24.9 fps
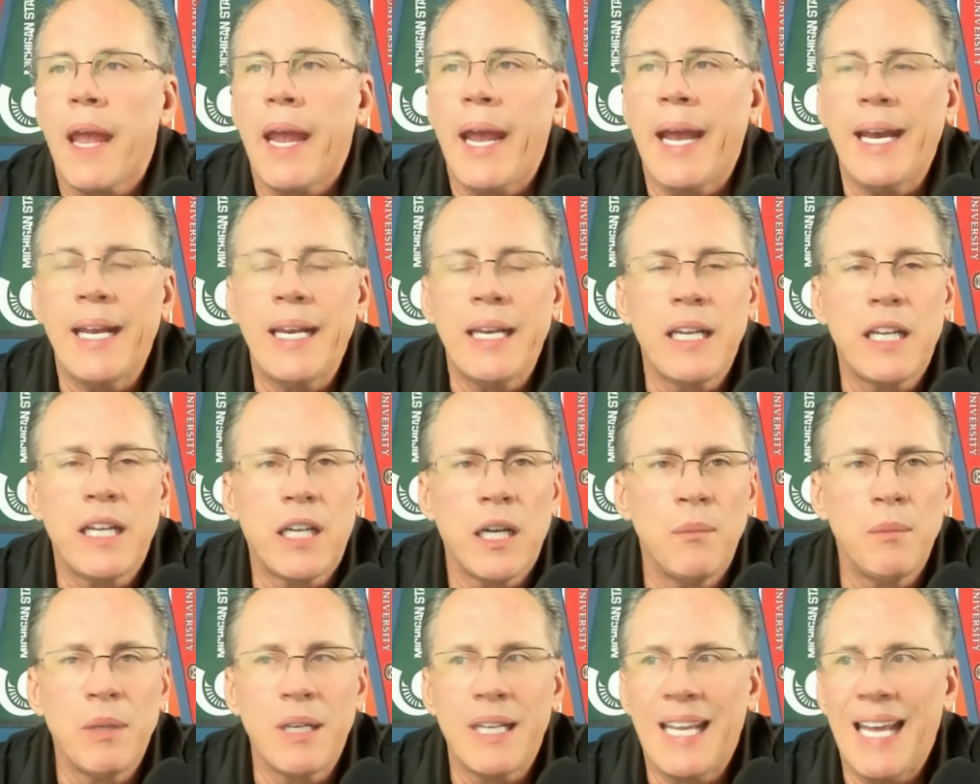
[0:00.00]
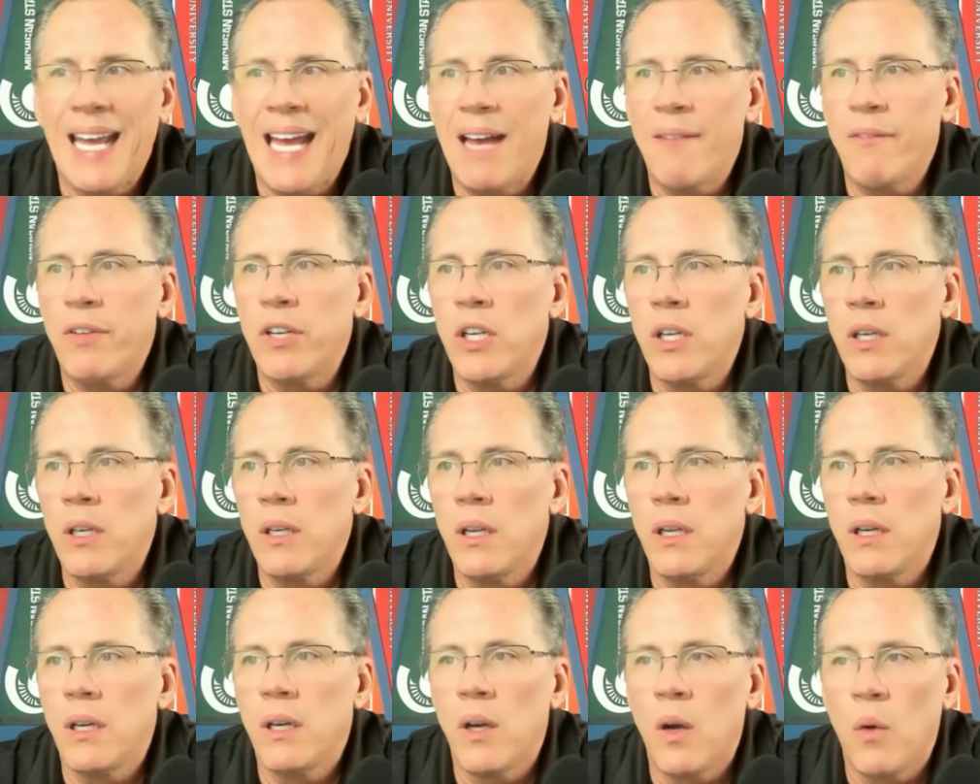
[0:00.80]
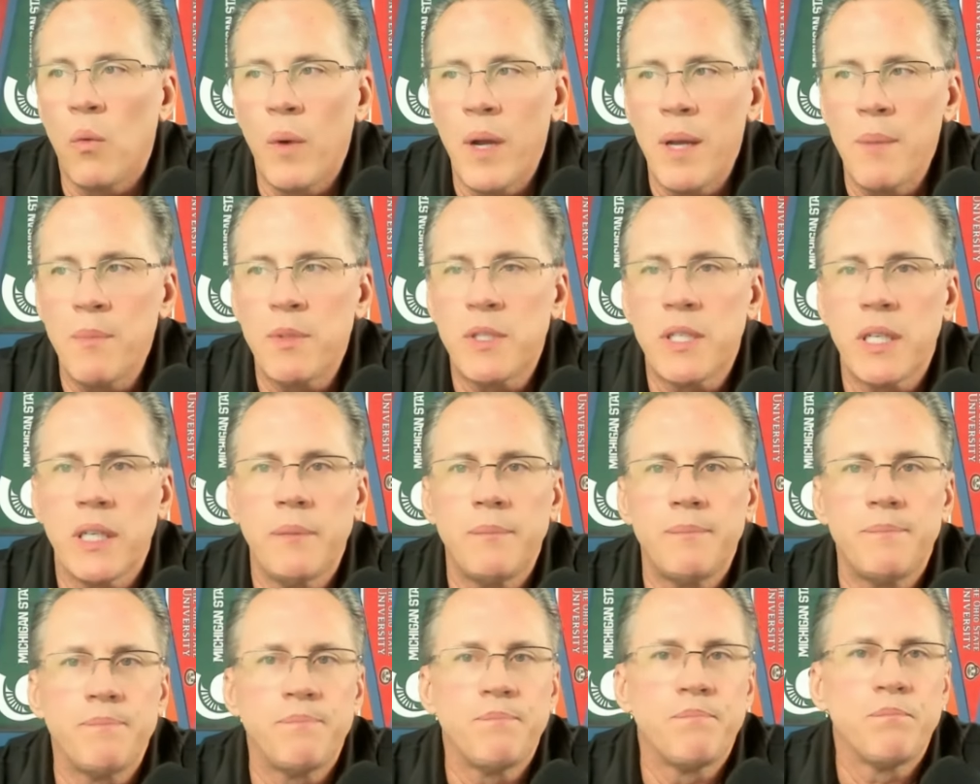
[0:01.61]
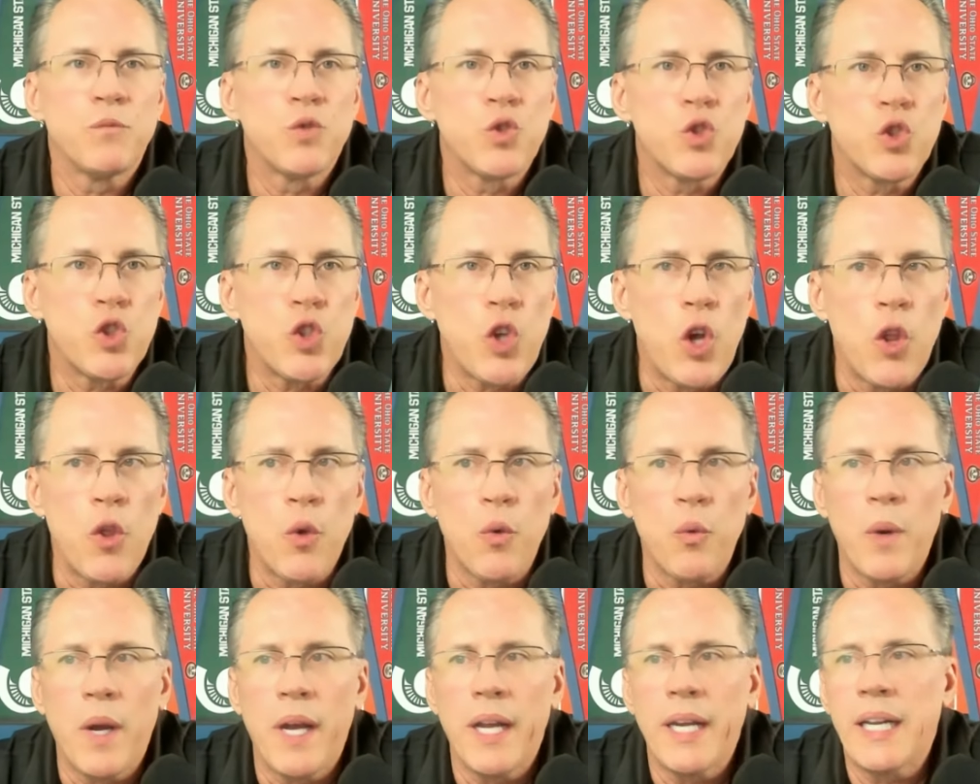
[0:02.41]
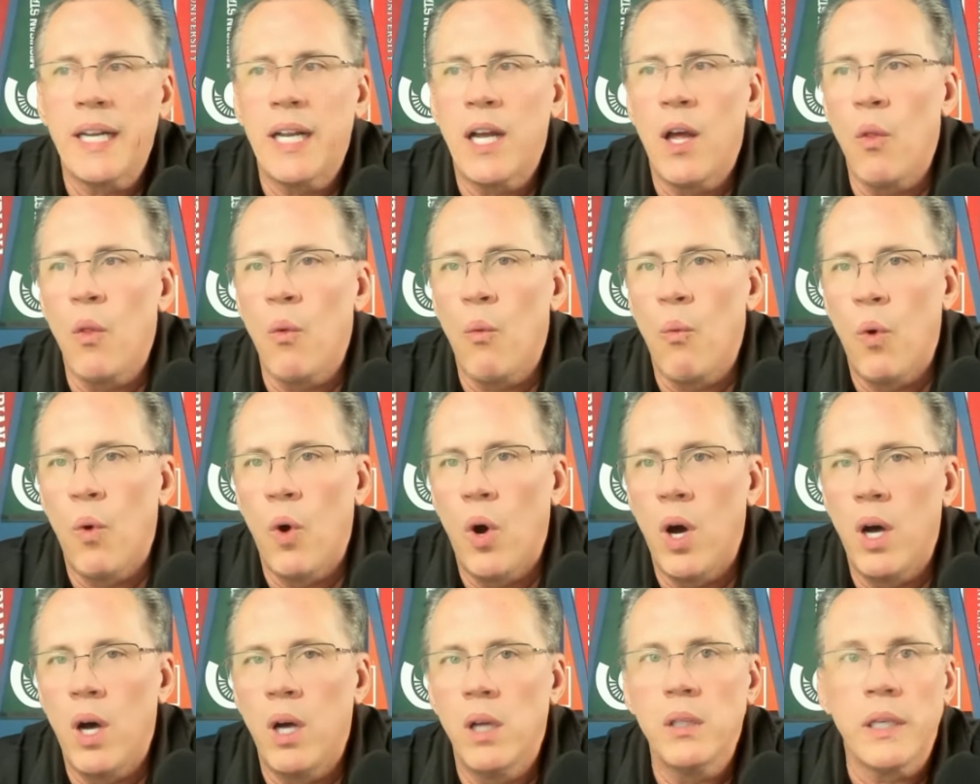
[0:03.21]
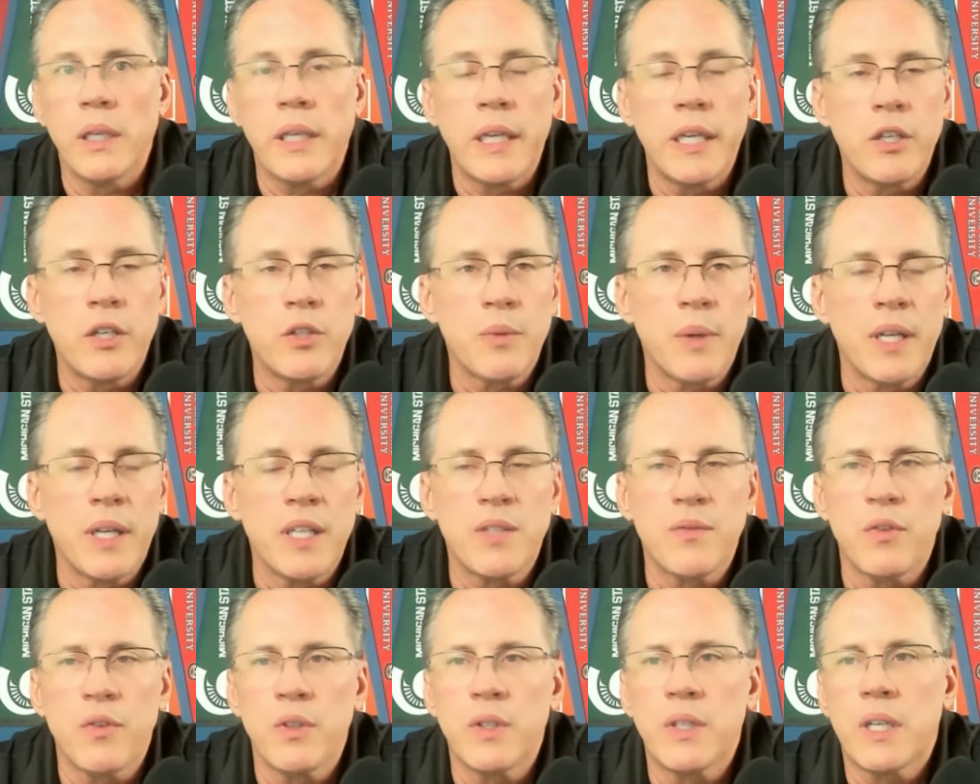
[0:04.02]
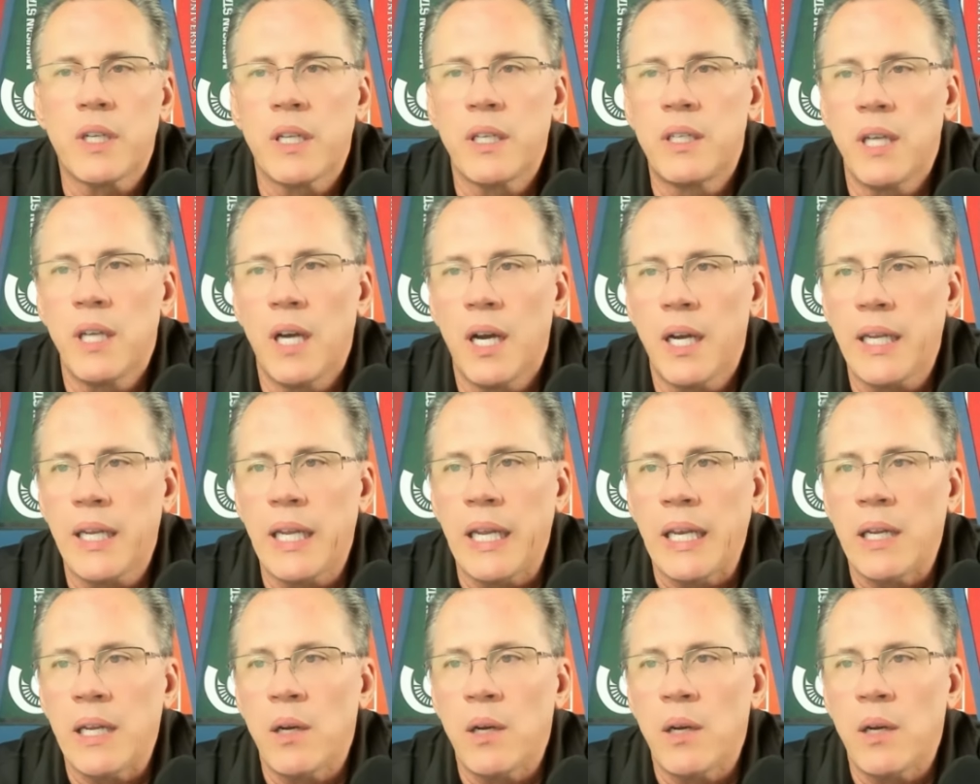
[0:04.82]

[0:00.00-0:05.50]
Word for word: And incumbent Gavin uh, Wimsatt saw the writing on the wall and he transferred to Kentucky.